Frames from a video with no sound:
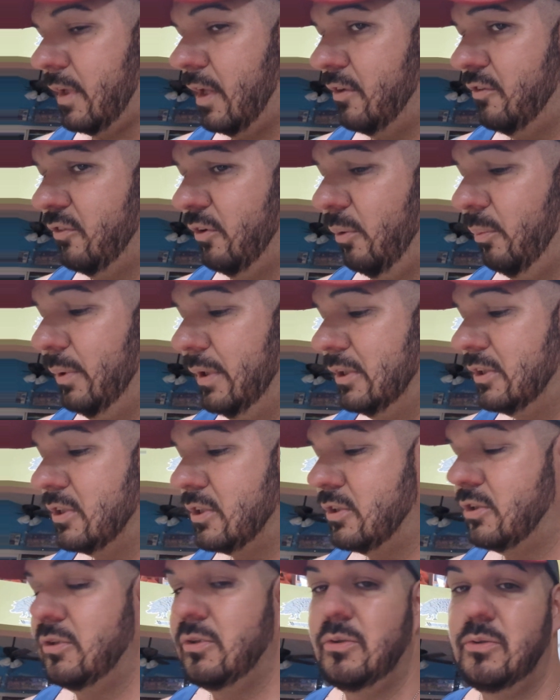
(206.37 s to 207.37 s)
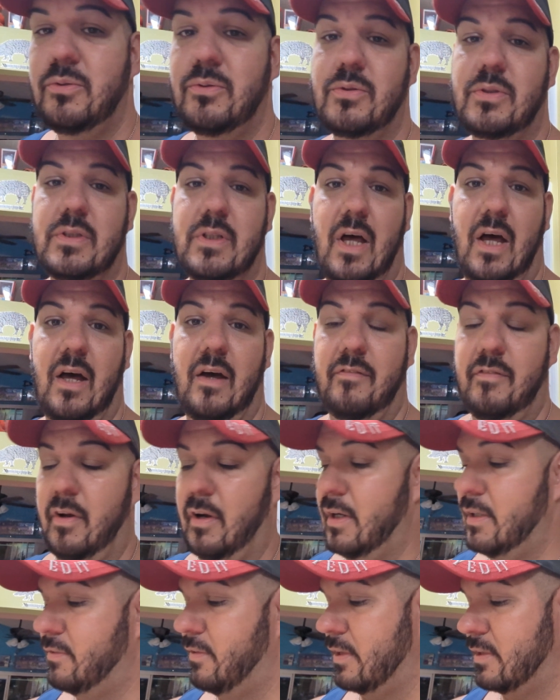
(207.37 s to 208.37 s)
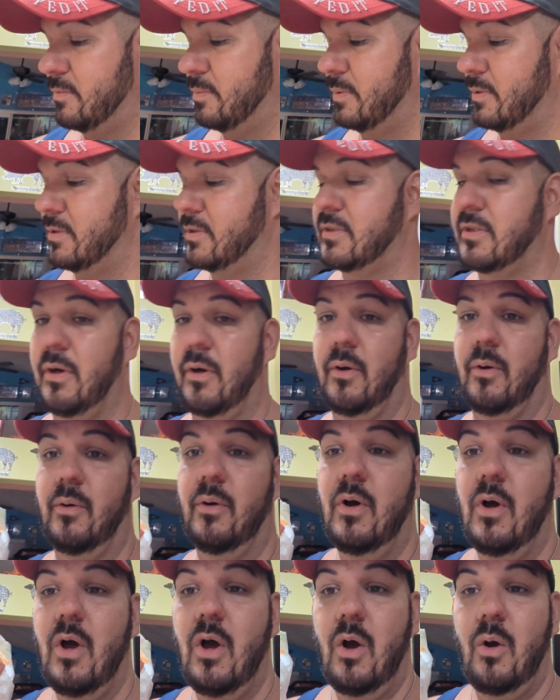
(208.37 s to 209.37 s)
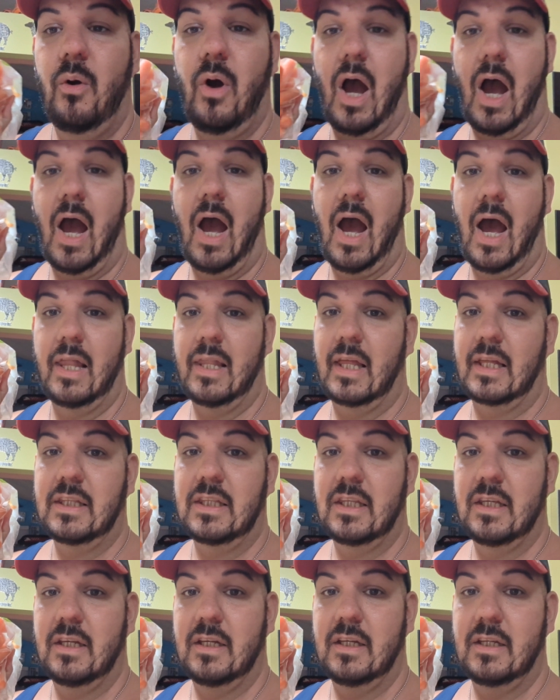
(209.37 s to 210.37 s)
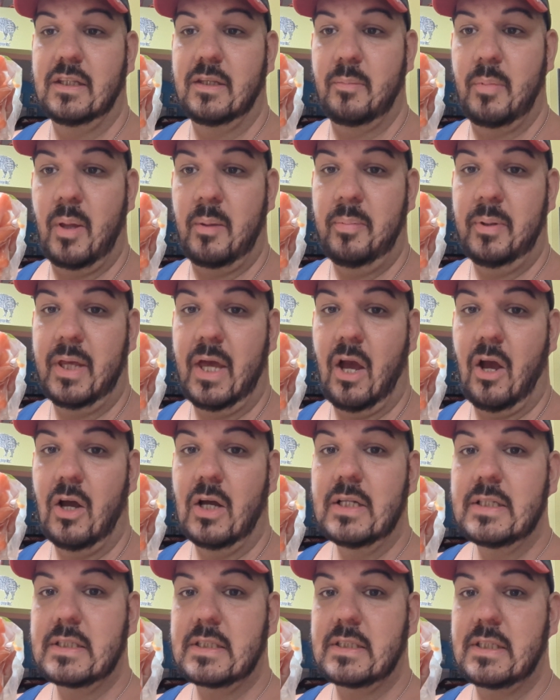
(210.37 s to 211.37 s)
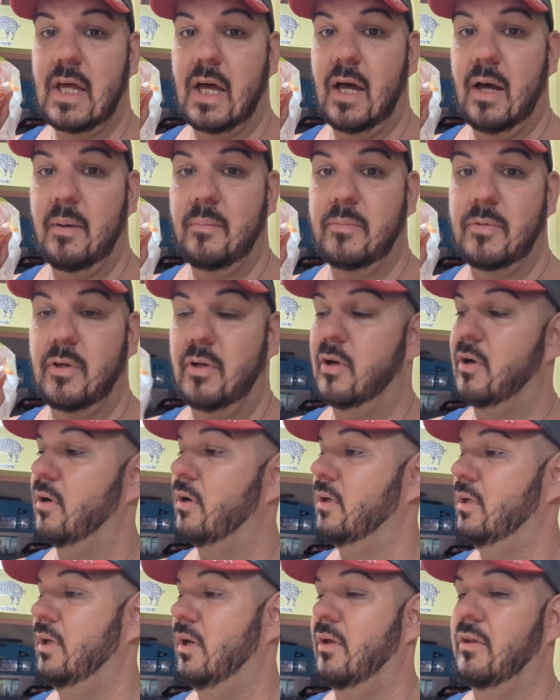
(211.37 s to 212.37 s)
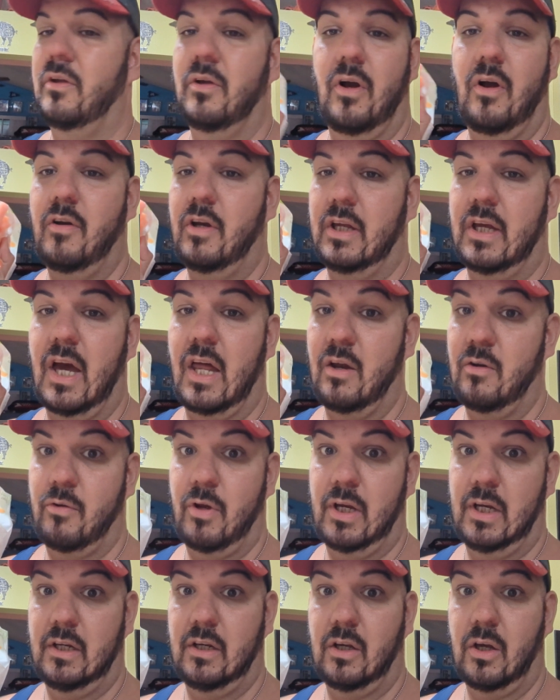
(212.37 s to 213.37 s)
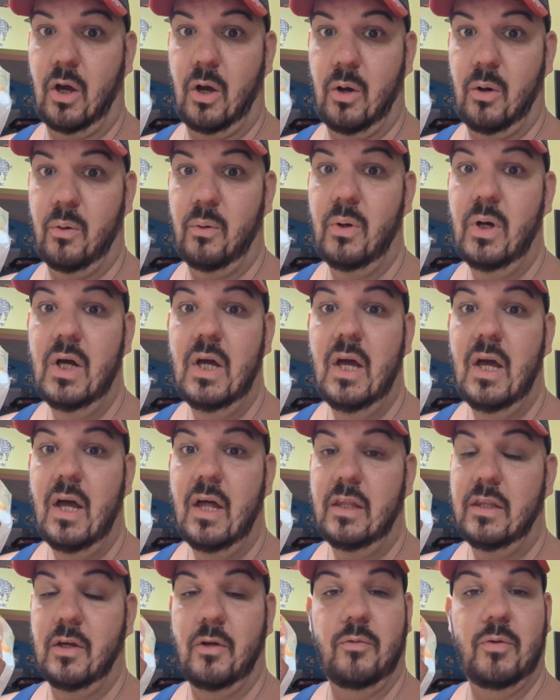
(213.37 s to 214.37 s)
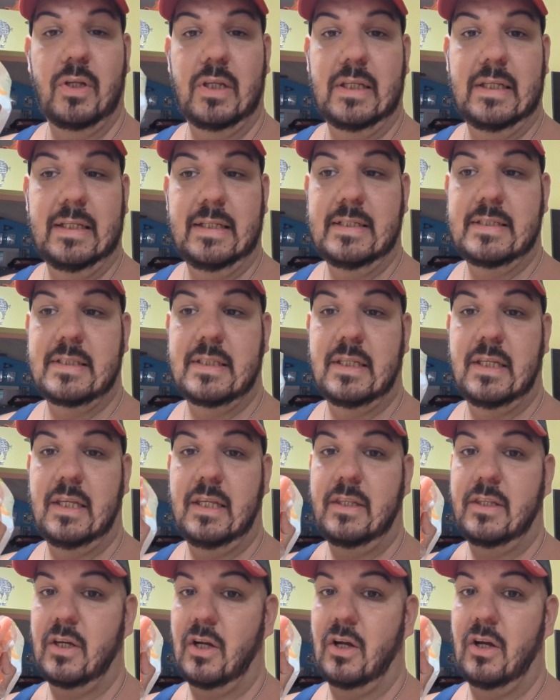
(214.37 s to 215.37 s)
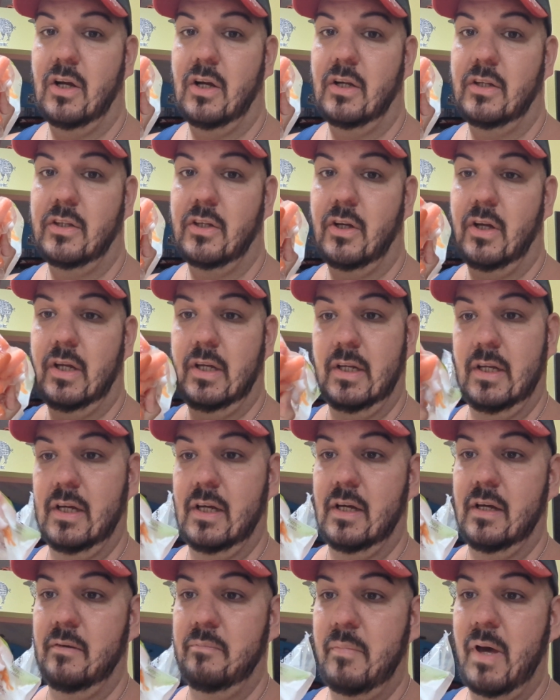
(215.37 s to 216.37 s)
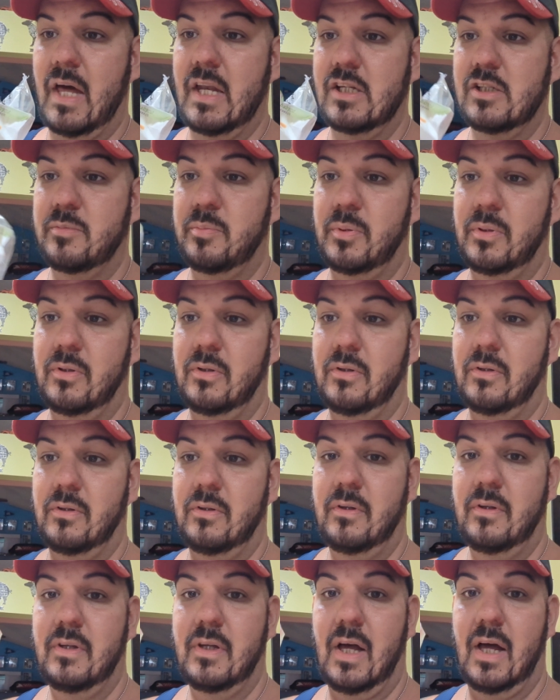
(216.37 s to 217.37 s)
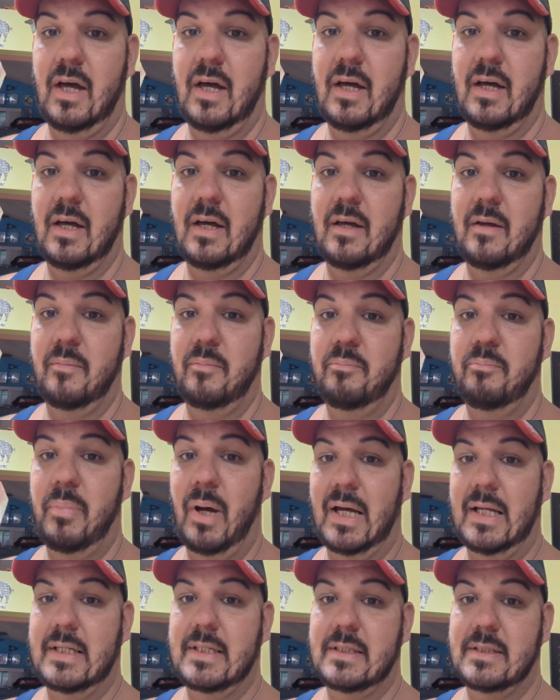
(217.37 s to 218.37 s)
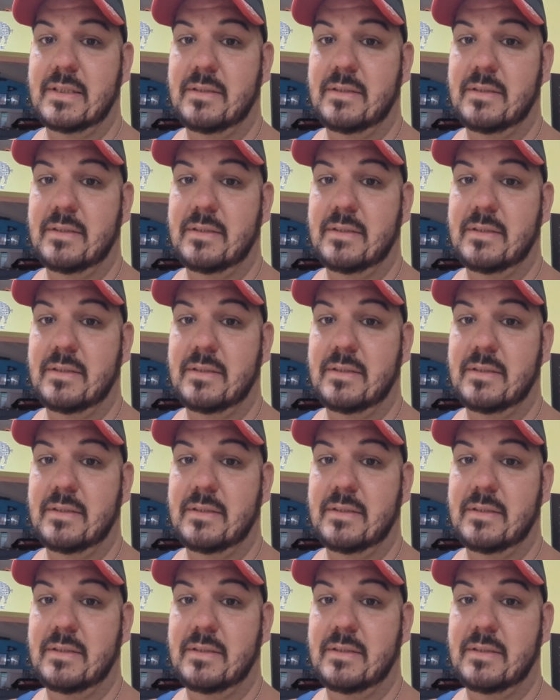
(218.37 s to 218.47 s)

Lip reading: so we just use various vegetables. So I like the baby carrots. They're already kind of ready to go. They're really easy. They're in a manageable bite